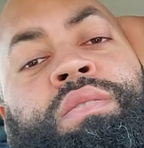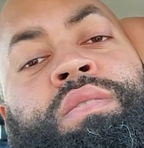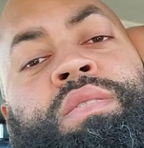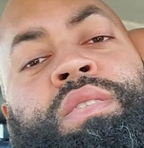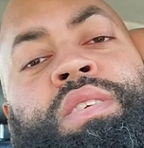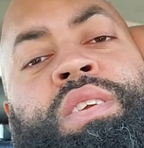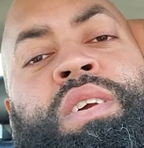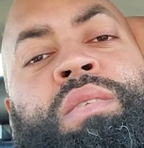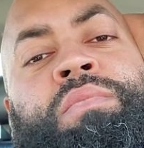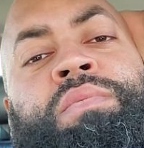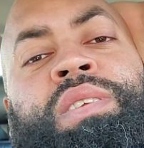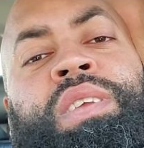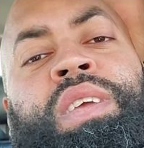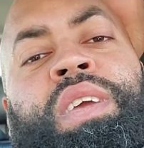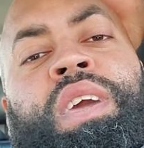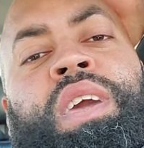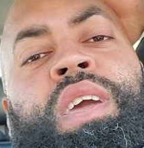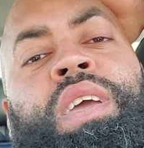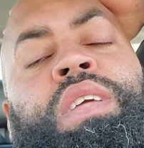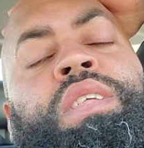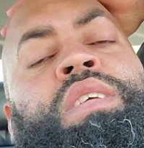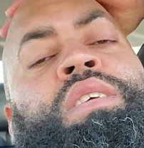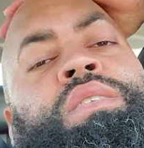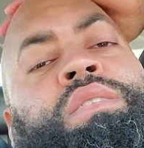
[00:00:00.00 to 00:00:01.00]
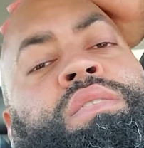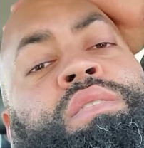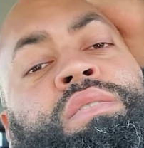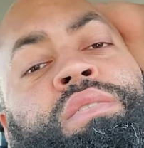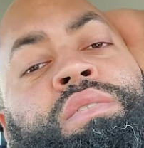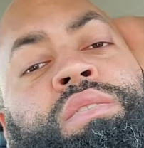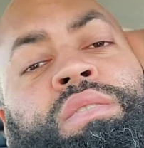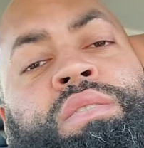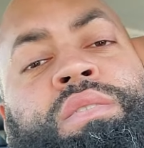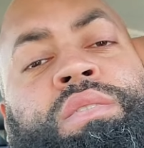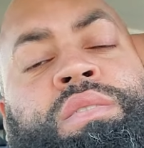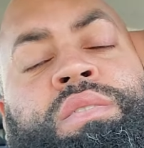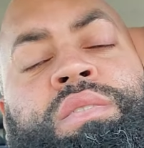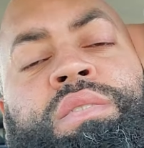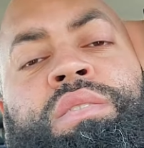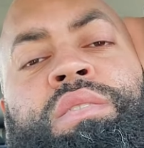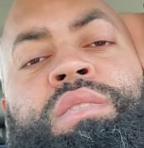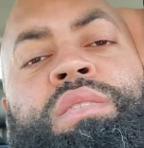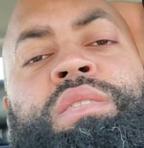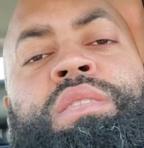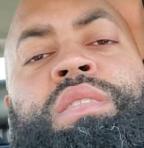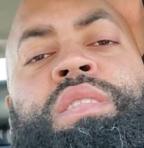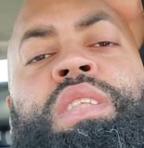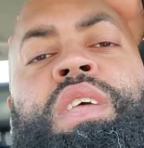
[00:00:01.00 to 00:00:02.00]
You know what I'm saying?
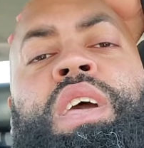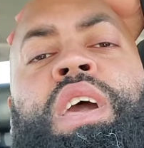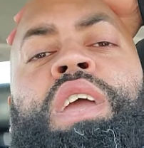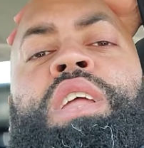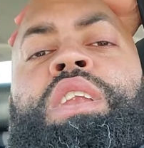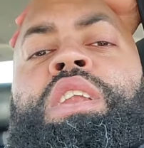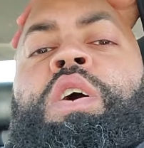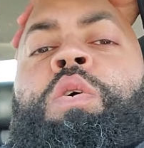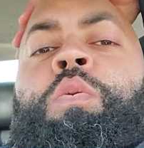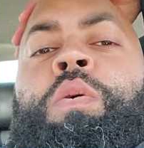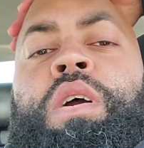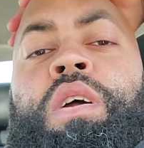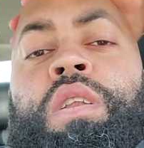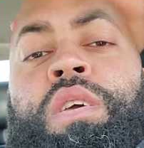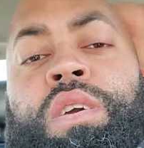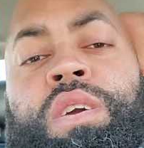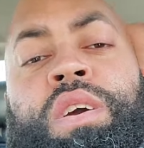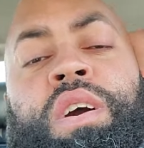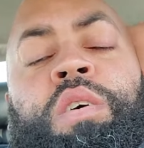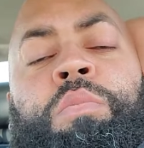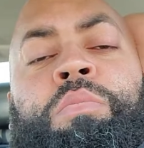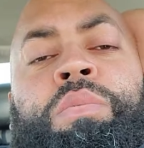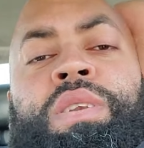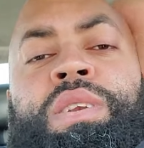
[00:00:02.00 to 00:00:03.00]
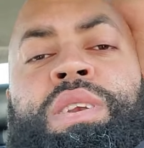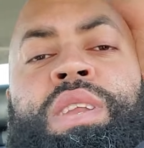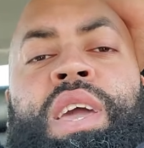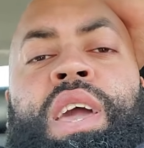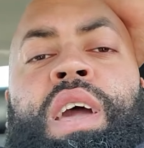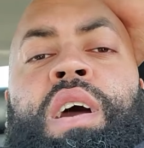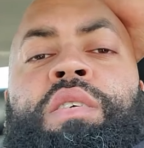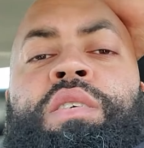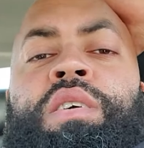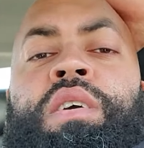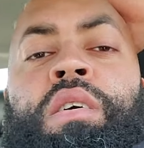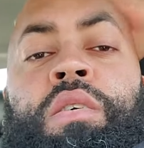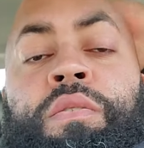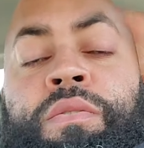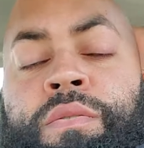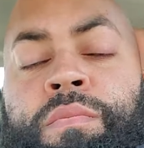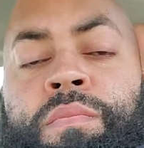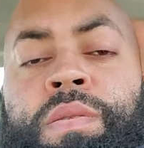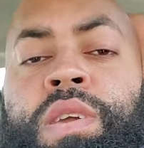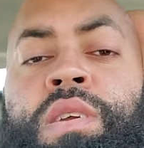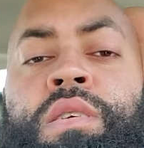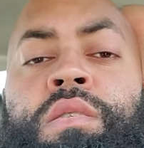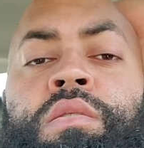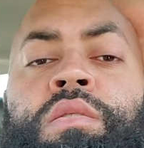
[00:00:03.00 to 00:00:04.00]
Ain't nowhere to go but downhill
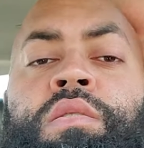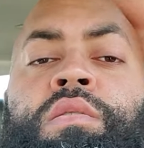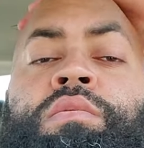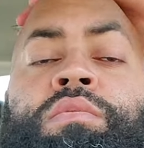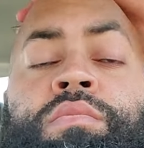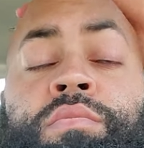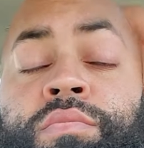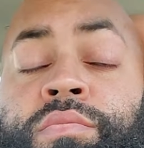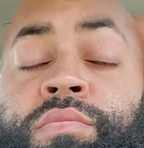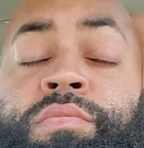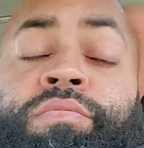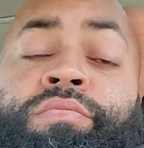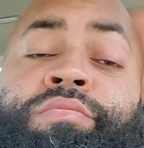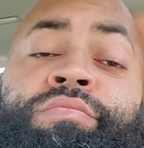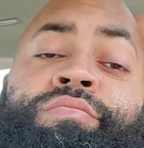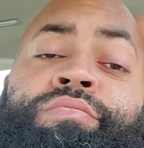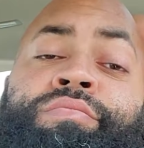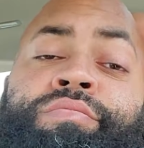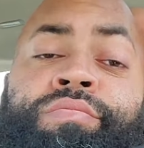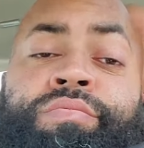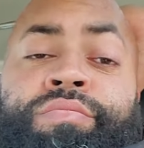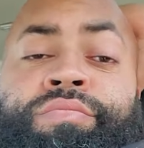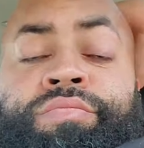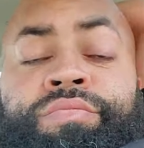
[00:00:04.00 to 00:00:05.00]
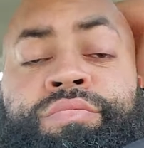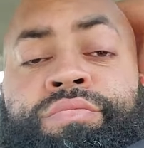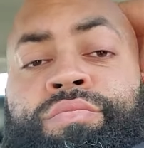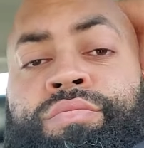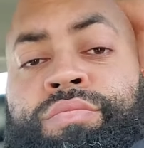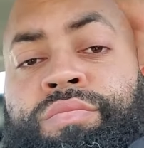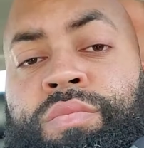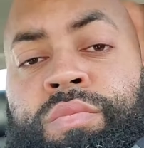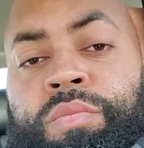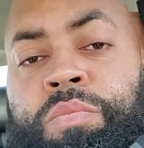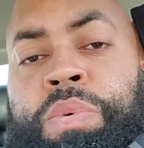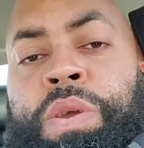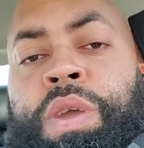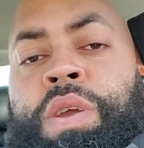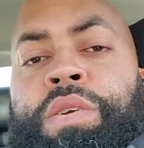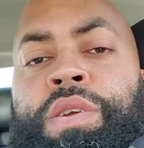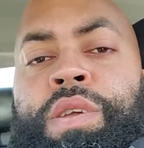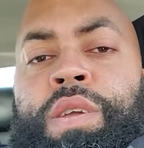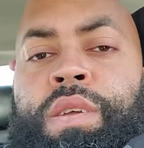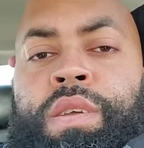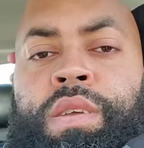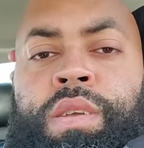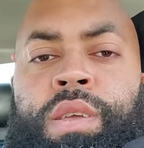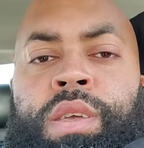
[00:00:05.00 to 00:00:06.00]
from here.
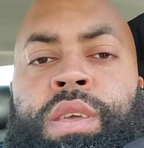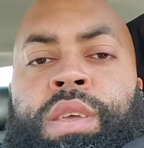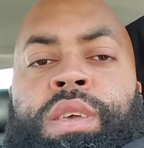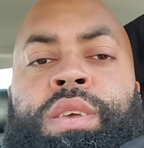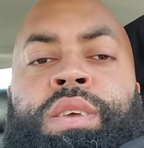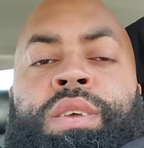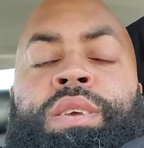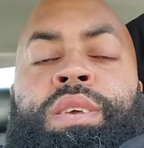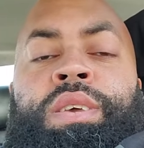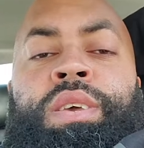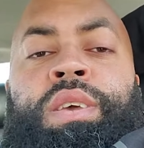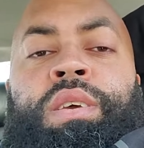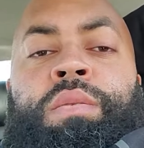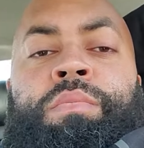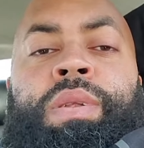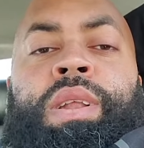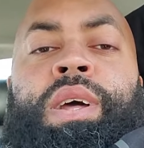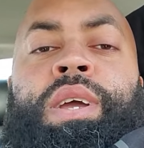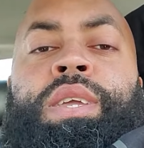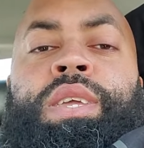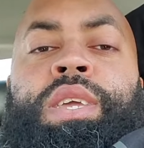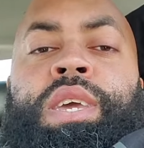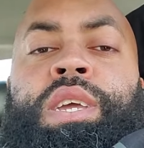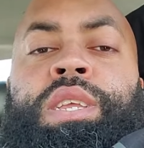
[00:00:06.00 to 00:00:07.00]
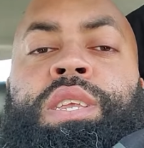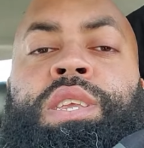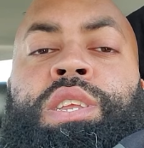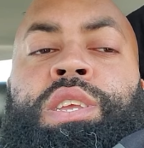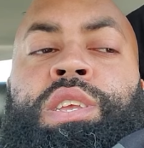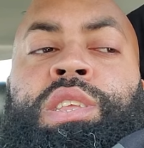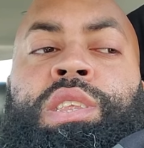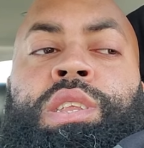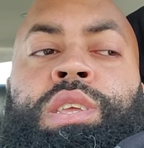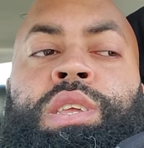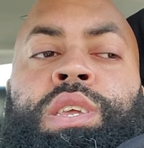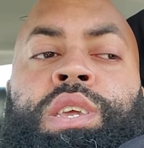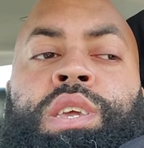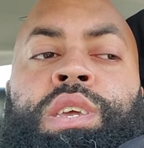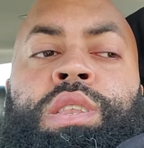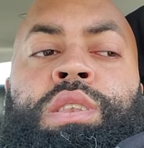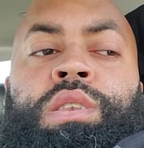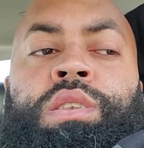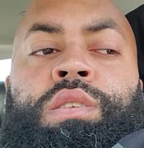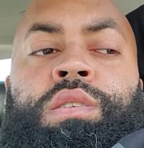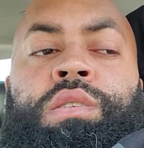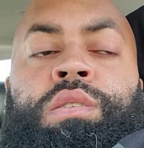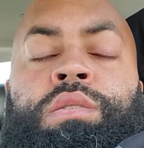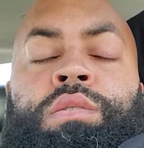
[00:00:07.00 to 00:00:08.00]
Period. But I guess just to get,
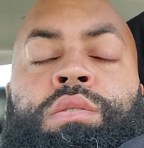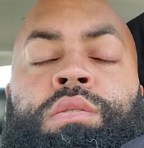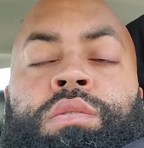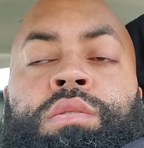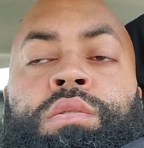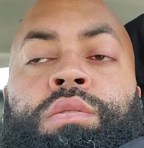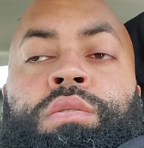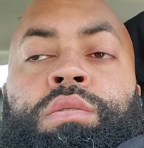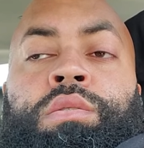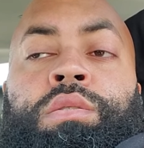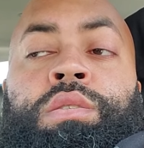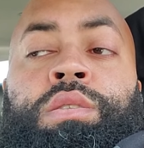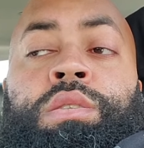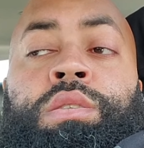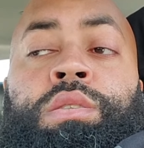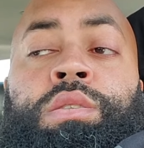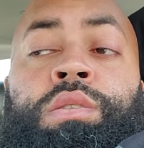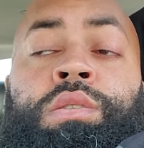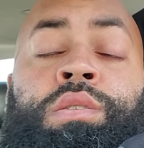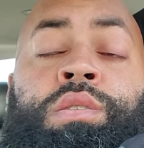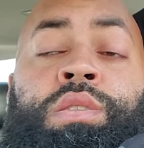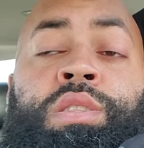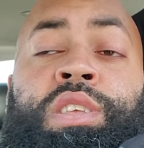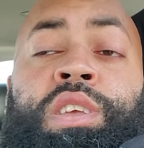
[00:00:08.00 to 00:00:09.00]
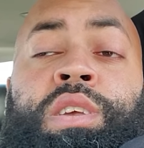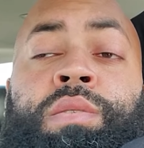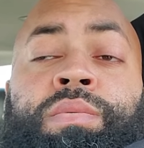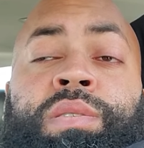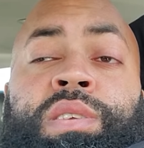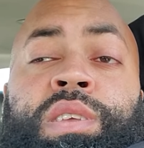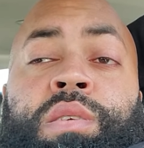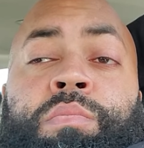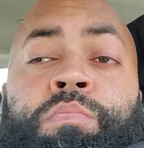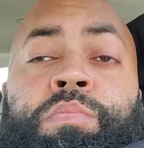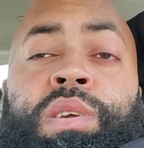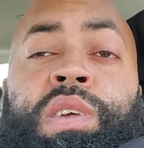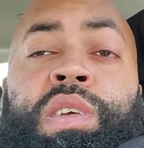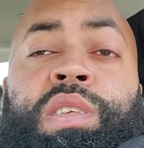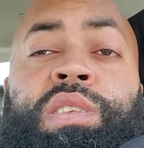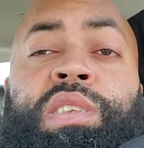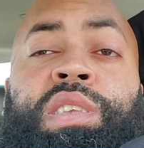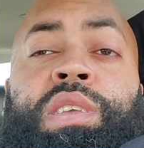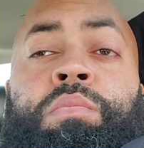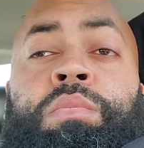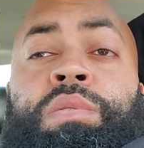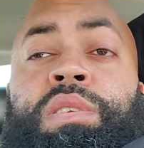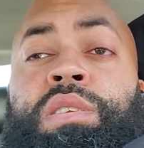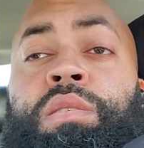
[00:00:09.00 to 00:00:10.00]
you know what I'm saying, Ben
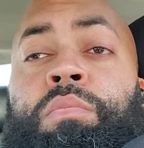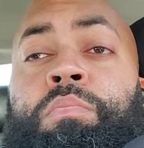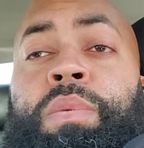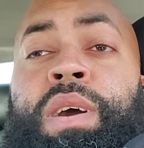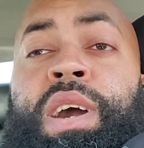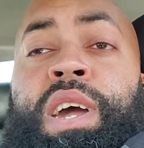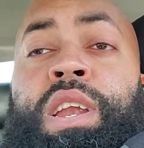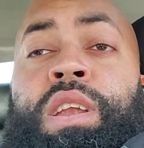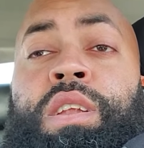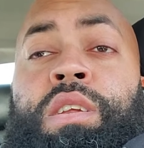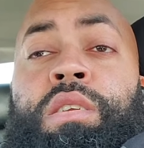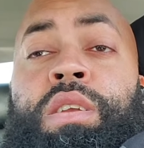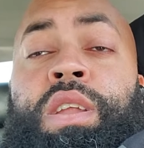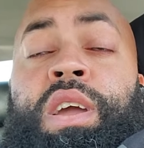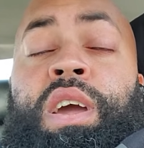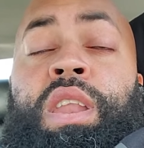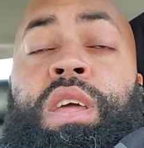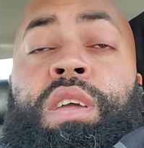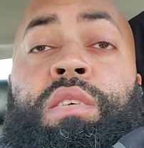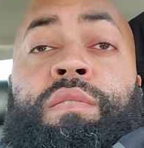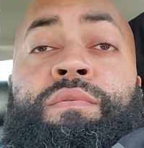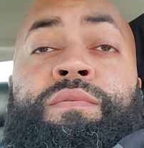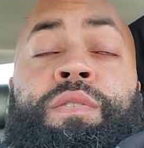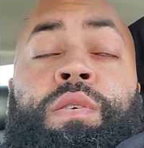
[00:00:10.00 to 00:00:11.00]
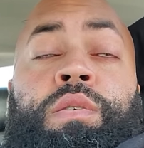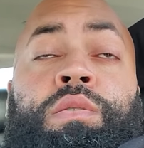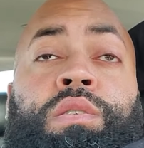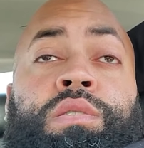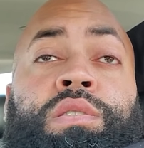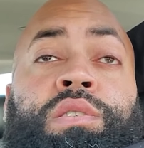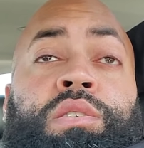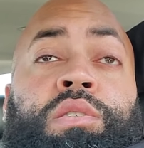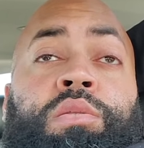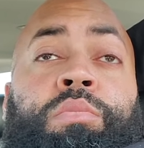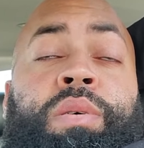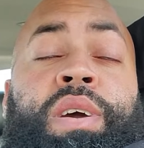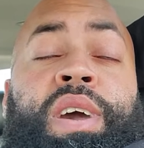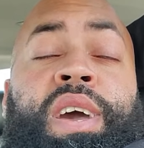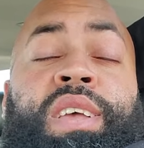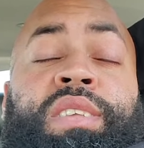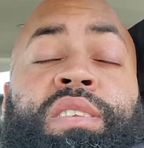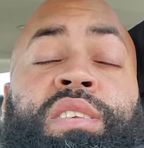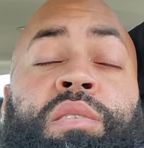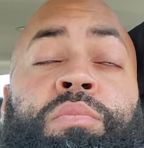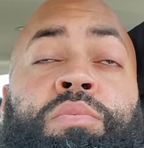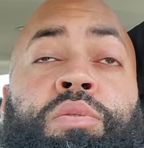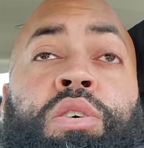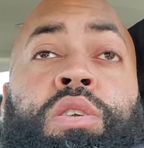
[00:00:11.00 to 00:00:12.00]
Simmons up out of there, now they can focus on
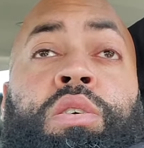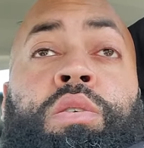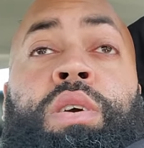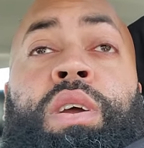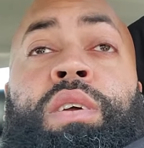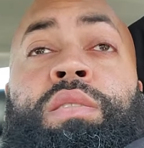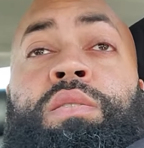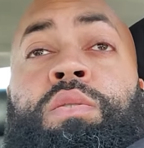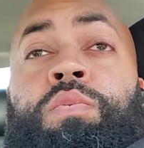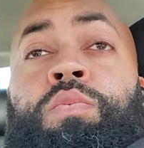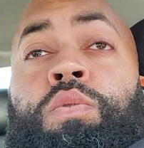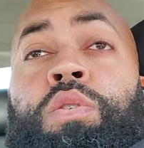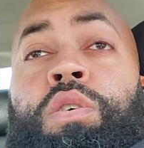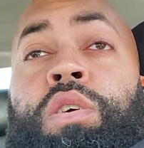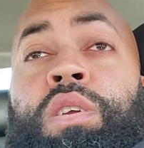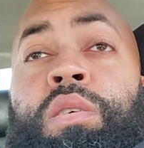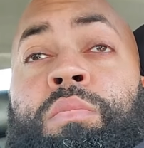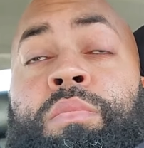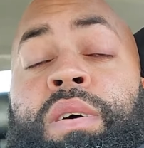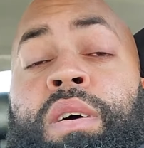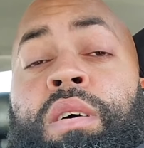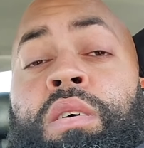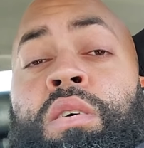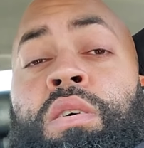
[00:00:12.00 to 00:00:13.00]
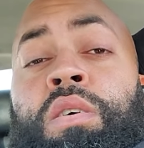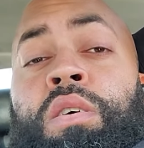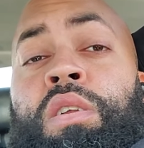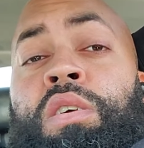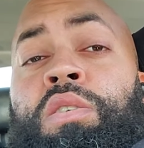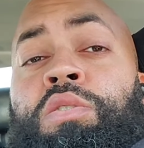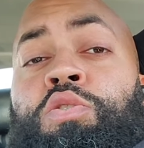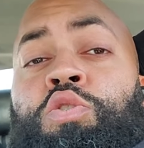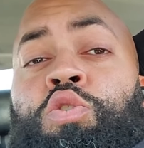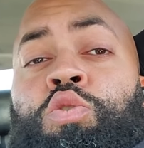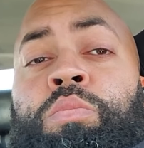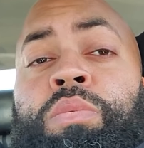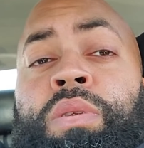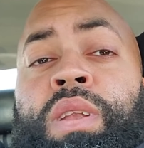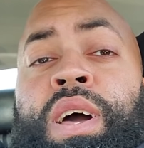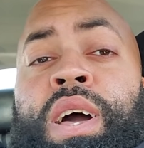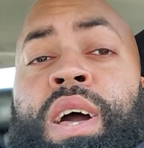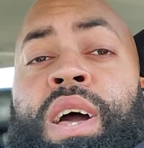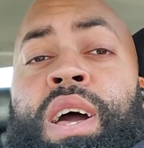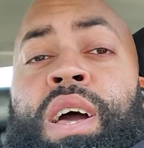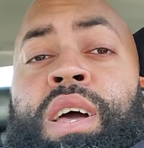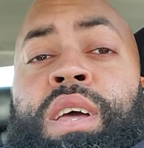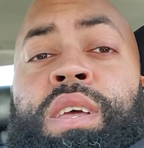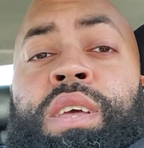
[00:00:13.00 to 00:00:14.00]
basketball. Don't have to worry about all the
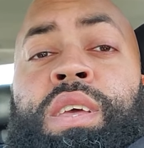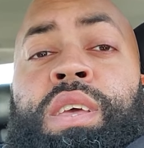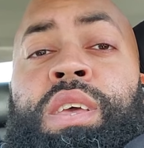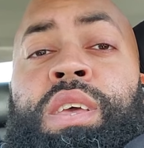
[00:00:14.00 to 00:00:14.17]
hoopla